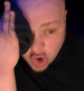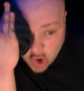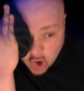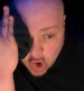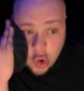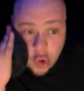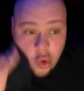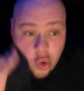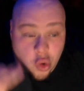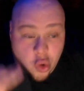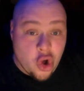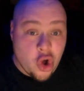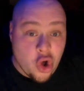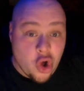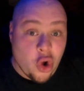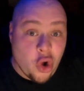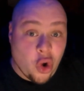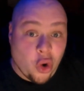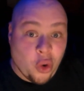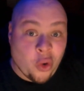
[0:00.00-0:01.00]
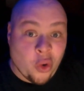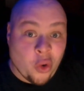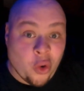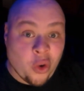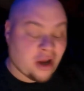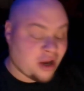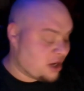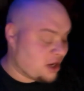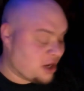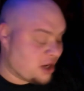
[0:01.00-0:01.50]
Whew.
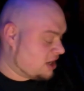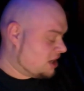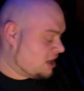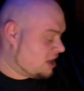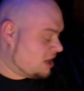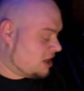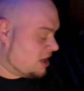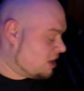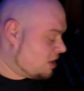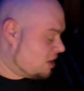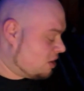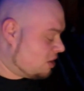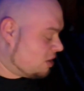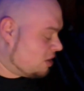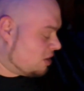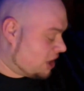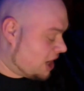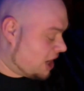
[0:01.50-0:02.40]
But yeah,